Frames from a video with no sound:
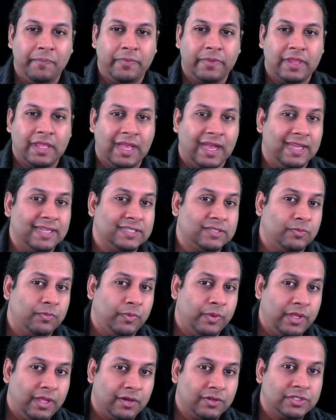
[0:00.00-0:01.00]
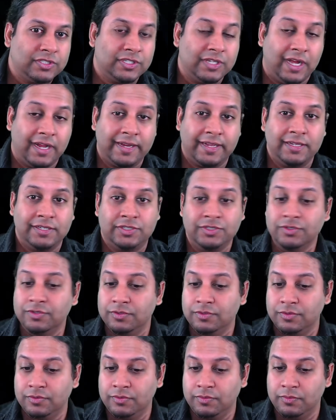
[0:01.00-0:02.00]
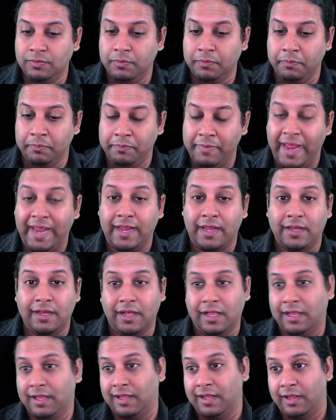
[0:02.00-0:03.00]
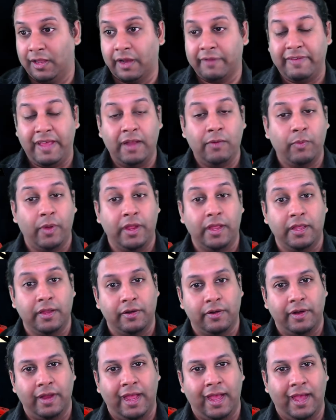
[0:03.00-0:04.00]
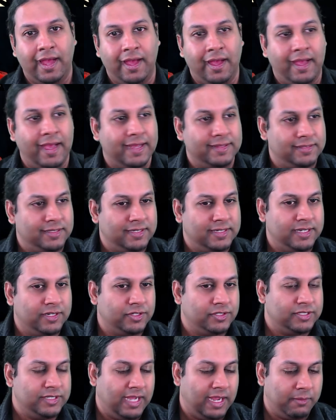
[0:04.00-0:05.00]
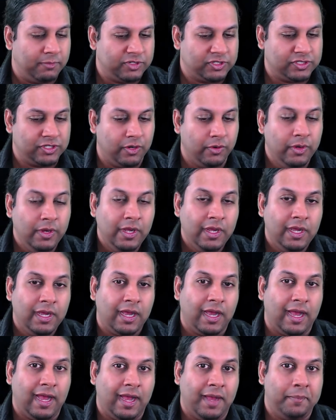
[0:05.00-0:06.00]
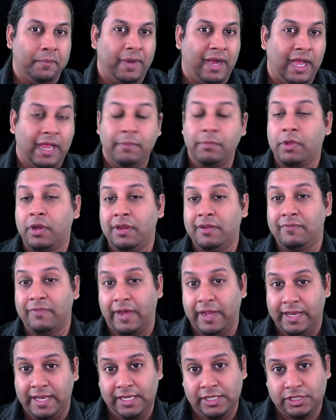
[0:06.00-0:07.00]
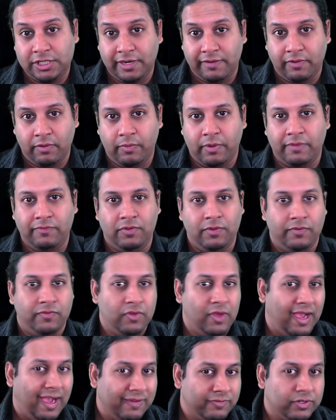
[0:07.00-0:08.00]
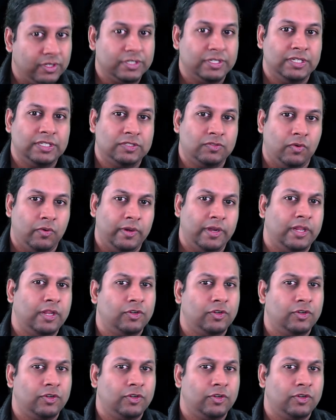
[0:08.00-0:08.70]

Guys, we are starting to make a lot of headway here at the DeadAussieGamer. So I'm going to invite each and every one of you, if you have not done so already,